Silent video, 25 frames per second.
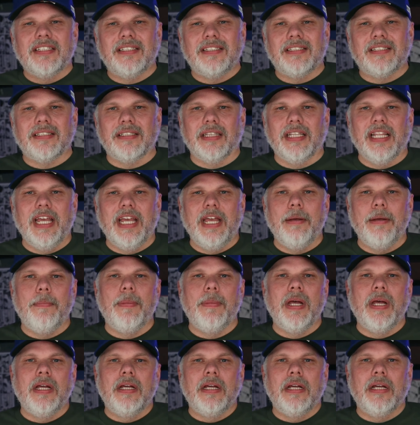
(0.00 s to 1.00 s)

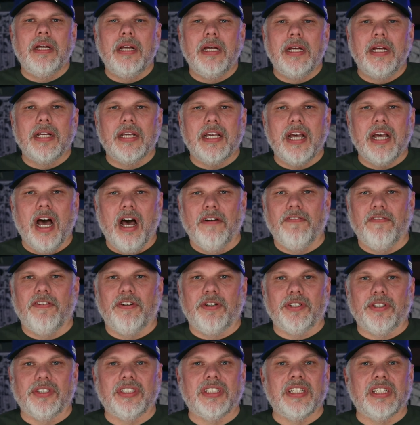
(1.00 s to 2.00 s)
Slim
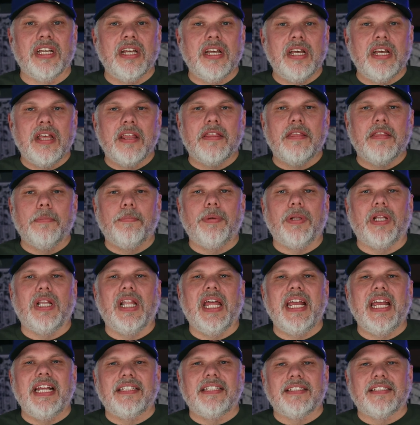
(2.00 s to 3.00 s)
covers, the
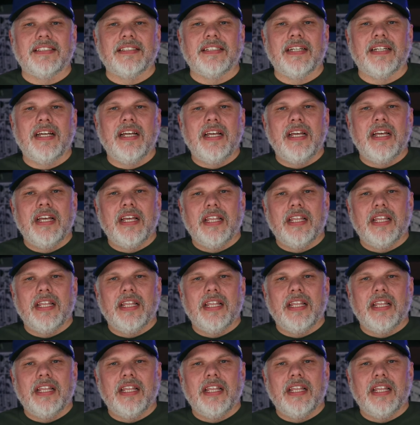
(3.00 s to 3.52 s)
plates,